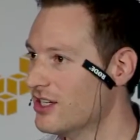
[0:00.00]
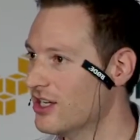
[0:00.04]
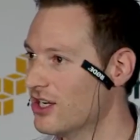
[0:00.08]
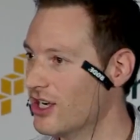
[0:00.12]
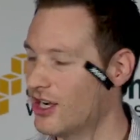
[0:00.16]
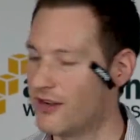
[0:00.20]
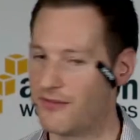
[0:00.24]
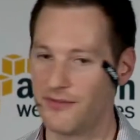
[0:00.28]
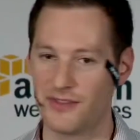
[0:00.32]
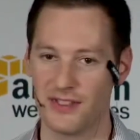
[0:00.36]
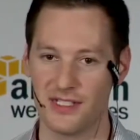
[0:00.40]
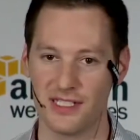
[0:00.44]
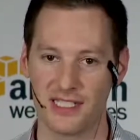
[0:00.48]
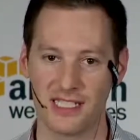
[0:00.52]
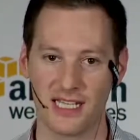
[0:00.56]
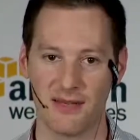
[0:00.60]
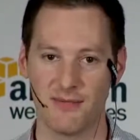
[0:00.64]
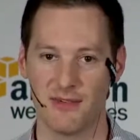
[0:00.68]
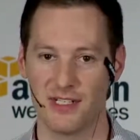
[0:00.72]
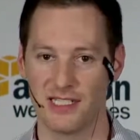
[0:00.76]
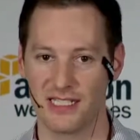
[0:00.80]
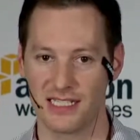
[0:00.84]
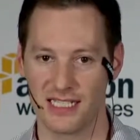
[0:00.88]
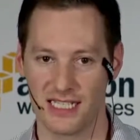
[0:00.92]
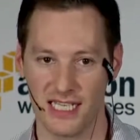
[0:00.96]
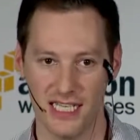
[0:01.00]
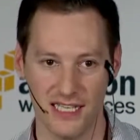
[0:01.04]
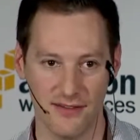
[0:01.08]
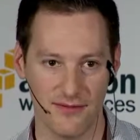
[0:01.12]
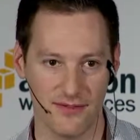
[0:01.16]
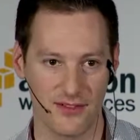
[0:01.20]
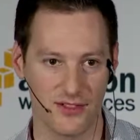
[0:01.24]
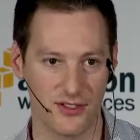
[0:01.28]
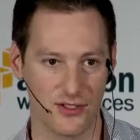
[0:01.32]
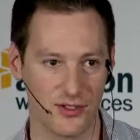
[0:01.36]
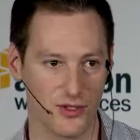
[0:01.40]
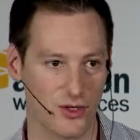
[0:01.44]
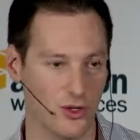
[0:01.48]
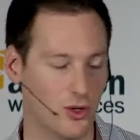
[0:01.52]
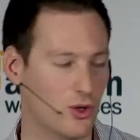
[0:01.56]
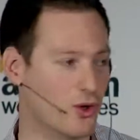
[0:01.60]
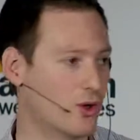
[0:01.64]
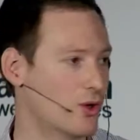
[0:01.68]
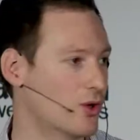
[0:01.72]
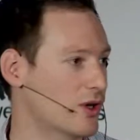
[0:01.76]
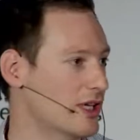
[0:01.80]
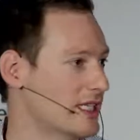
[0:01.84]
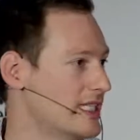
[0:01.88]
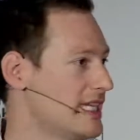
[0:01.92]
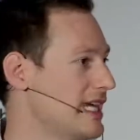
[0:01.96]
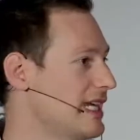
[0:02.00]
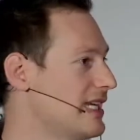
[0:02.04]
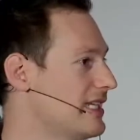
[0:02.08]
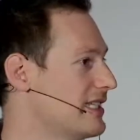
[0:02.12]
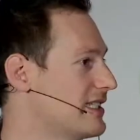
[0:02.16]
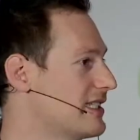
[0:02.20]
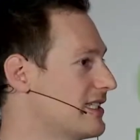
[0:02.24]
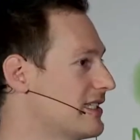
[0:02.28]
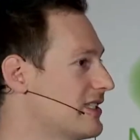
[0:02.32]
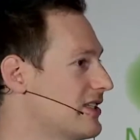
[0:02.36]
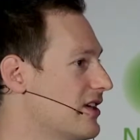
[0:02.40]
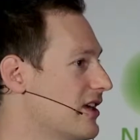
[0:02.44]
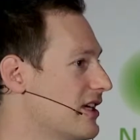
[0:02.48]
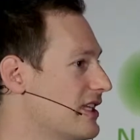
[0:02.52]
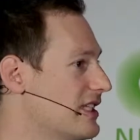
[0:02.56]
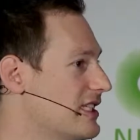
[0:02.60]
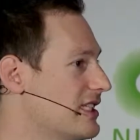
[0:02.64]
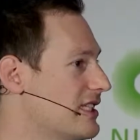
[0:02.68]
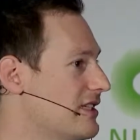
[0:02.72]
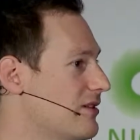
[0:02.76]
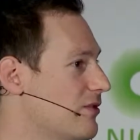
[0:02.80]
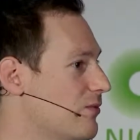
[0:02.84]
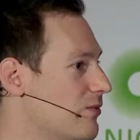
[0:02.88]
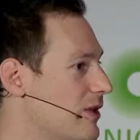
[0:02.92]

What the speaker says: Often someone's left or a tenant's decided to